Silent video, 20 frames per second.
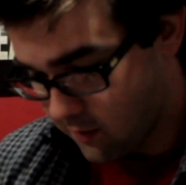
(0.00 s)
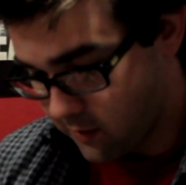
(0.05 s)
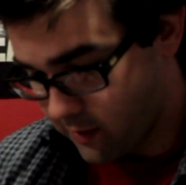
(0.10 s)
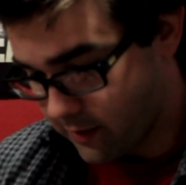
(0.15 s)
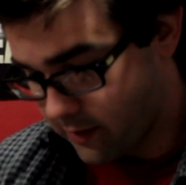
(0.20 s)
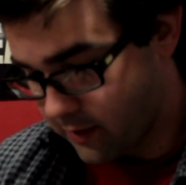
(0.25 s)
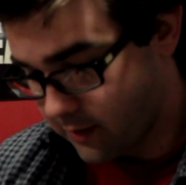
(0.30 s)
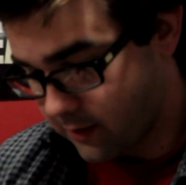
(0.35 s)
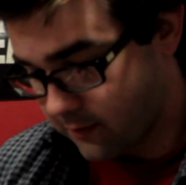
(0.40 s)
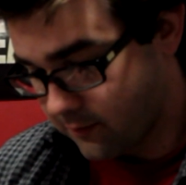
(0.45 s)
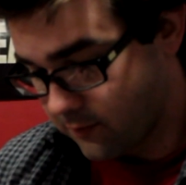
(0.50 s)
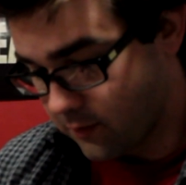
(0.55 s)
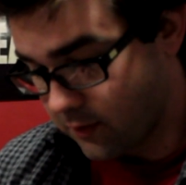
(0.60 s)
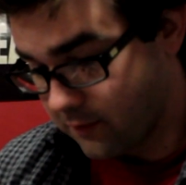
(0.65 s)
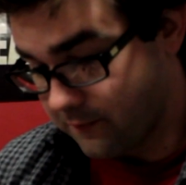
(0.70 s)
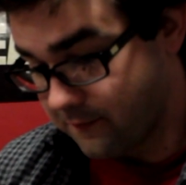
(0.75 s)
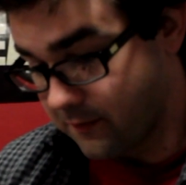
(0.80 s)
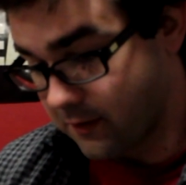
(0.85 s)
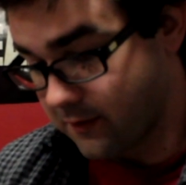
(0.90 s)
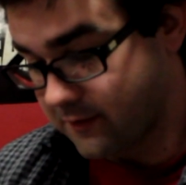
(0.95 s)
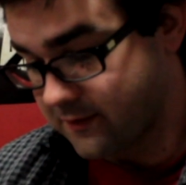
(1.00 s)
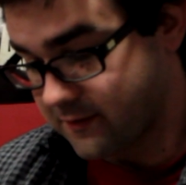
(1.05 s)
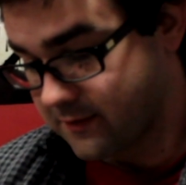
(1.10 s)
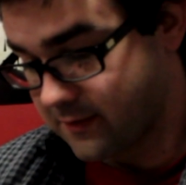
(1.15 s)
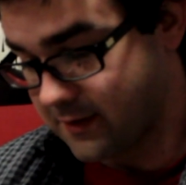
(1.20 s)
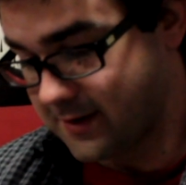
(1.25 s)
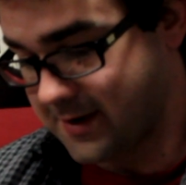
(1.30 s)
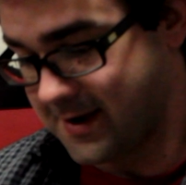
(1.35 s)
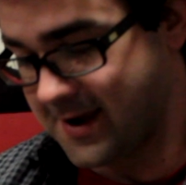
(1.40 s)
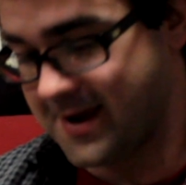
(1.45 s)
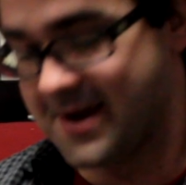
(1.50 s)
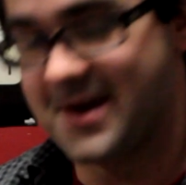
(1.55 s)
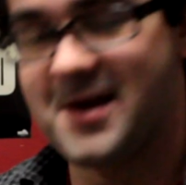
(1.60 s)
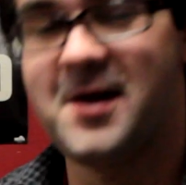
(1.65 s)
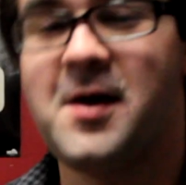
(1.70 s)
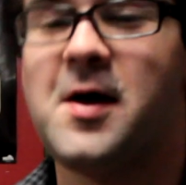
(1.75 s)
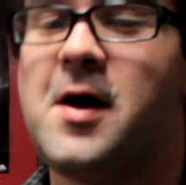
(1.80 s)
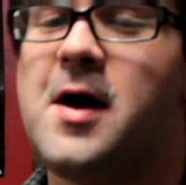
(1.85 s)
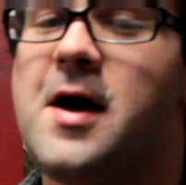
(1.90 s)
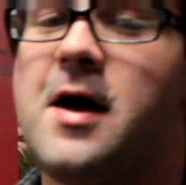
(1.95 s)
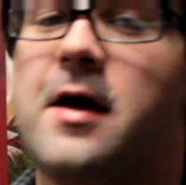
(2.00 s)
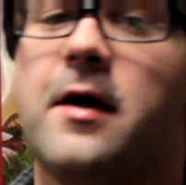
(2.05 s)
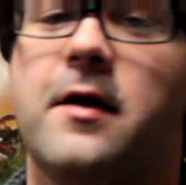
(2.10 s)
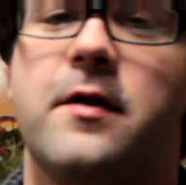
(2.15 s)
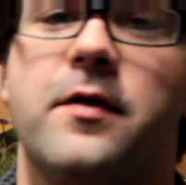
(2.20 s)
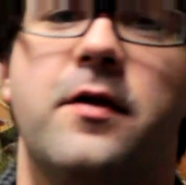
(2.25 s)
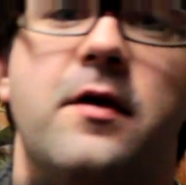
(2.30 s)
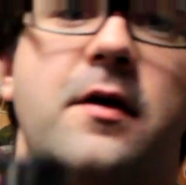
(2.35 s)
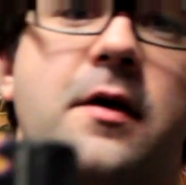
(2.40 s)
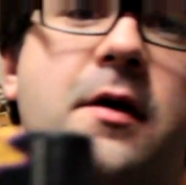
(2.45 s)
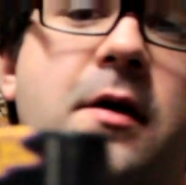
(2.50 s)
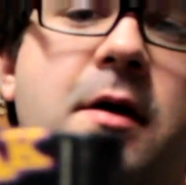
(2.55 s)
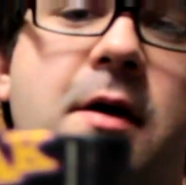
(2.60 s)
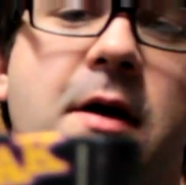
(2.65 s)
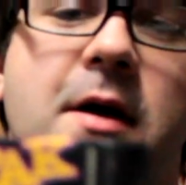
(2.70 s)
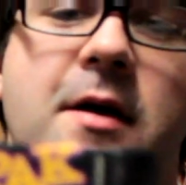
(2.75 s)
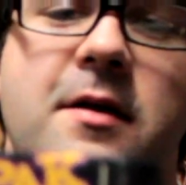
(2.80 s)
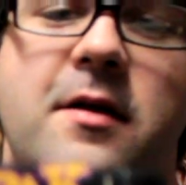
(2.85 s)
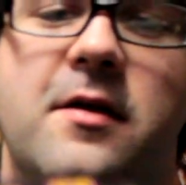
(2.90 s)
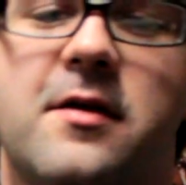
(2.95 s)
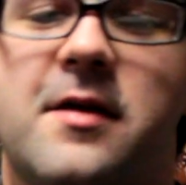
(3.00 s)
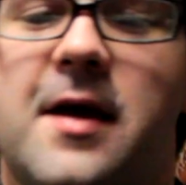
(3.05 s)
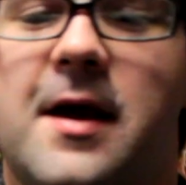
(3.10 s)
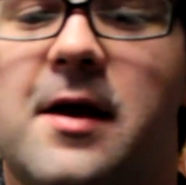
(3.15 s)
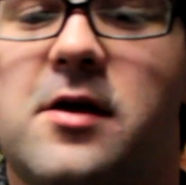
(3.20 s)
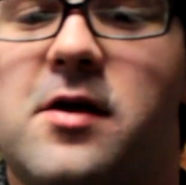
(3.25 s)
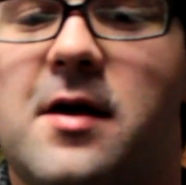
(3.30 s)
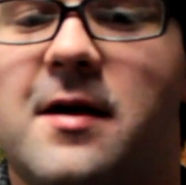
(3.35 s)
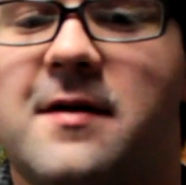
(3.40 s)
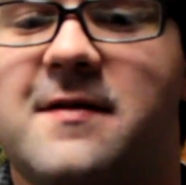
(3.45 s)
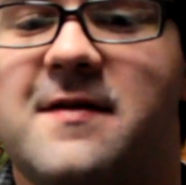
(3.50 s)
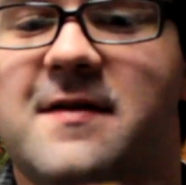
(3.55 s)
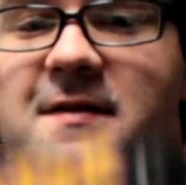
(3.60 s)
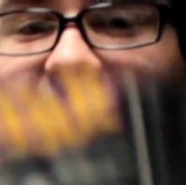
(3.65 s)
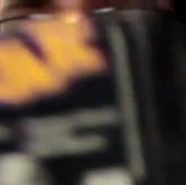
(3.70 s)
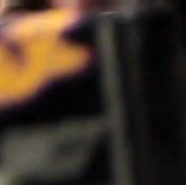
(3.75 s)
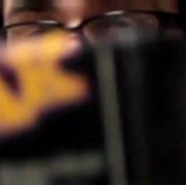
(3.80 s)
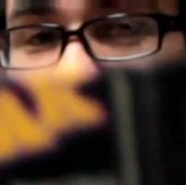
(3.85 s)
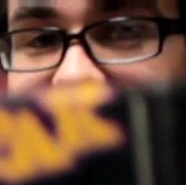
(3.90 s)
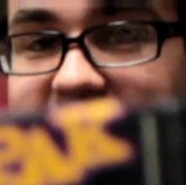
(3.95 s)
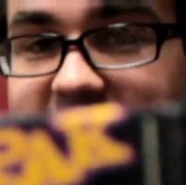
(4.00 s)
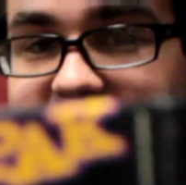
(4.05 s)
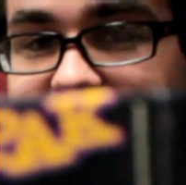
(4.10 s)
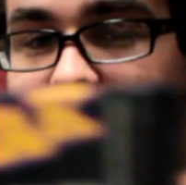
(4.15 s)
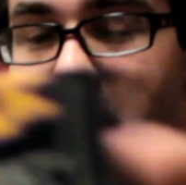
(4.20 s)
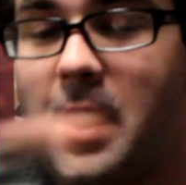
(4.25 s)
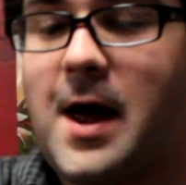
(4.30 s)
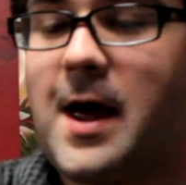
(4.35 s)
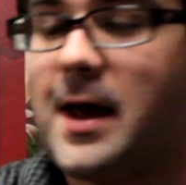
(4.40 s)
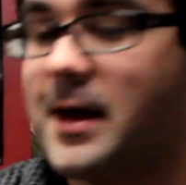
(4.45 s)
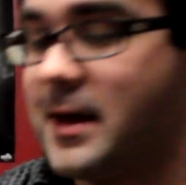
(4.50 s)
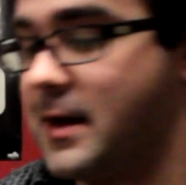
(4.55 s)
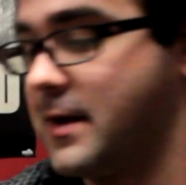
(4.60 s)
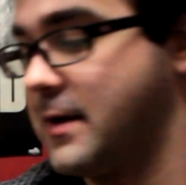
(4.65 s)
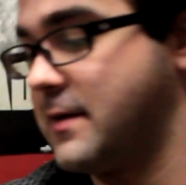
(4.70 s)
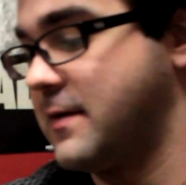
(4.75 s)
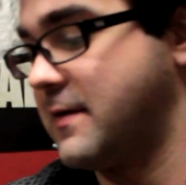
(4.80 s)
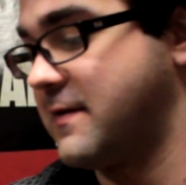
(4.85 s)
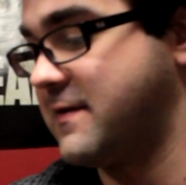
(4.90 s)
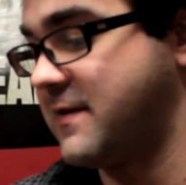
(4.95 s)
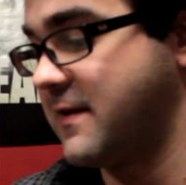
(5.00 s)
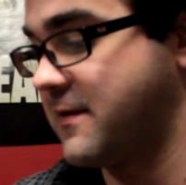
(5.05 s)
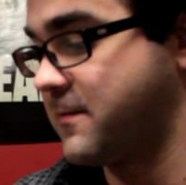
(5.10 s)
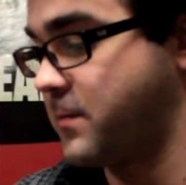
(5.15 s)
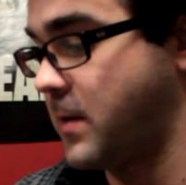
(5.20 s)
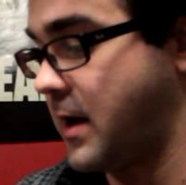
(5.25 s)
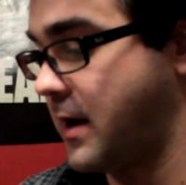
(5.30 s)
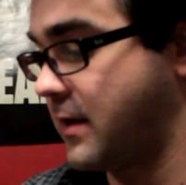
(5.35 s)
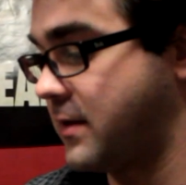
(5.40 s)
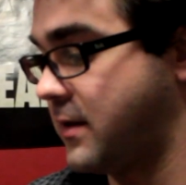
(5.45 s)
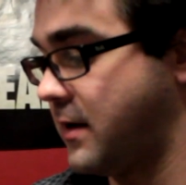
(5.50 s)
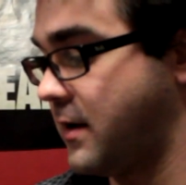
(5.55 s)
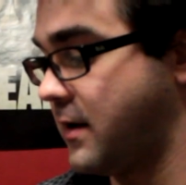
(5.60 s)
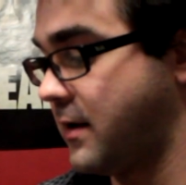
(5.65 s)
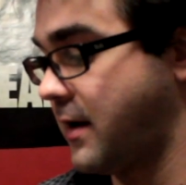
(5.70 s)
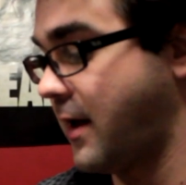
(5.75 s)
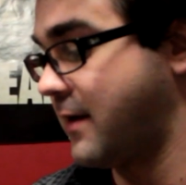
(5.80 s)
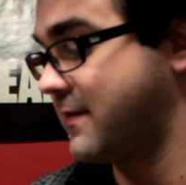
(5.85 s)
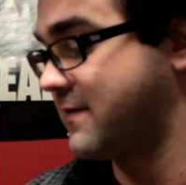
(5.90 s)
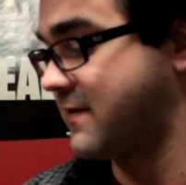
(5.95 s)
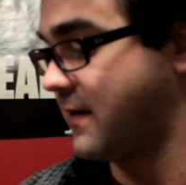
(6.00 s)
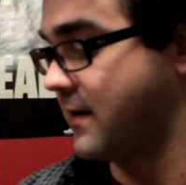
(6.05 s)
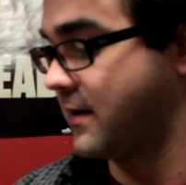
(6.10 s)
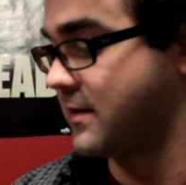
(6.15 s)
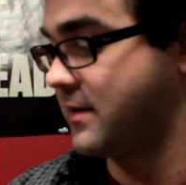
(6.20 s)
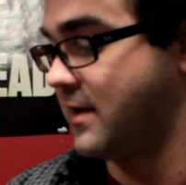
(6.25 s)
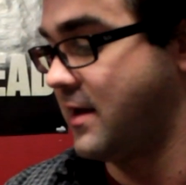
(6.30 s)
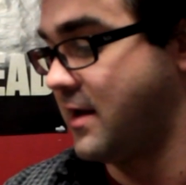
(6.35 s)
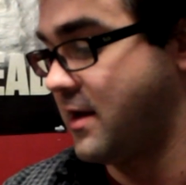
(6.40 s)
Well, first the Sega Genesis 6-pack. The 6-pack there has Sonic the